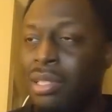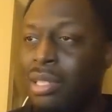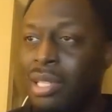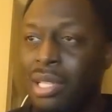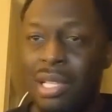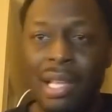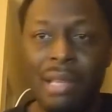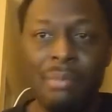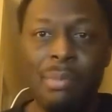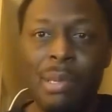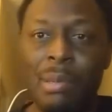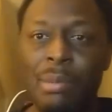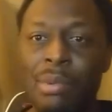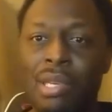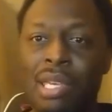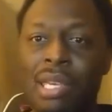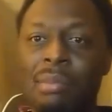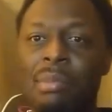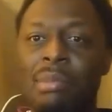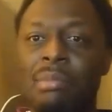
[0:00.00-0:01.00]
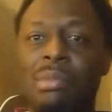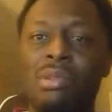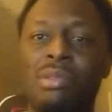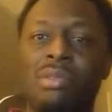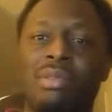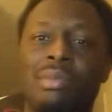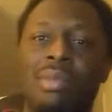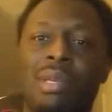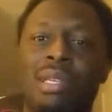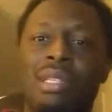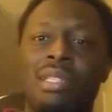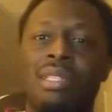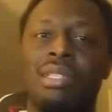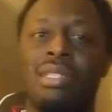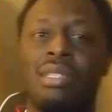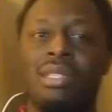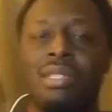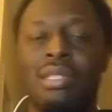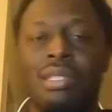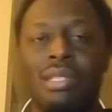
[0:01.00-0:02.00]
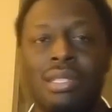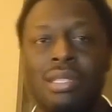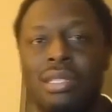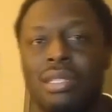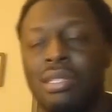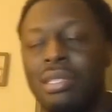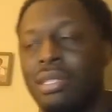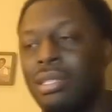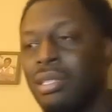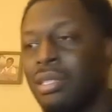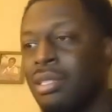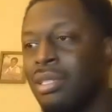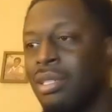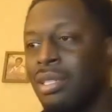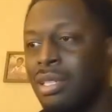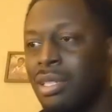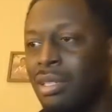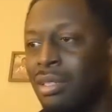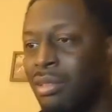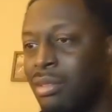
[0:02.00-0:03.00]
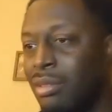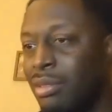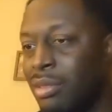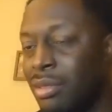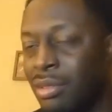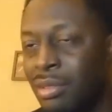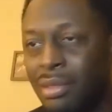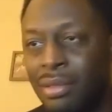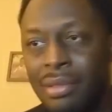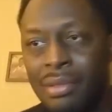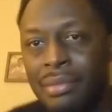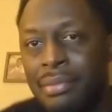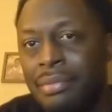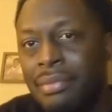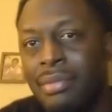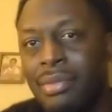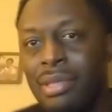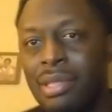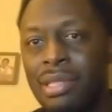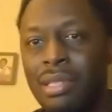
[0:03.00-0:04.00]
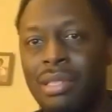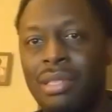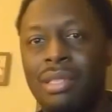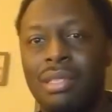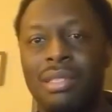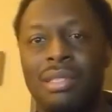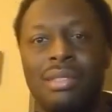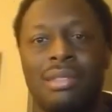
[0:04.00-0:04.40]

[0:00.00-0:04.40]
And let people keep it moving, man. You know, it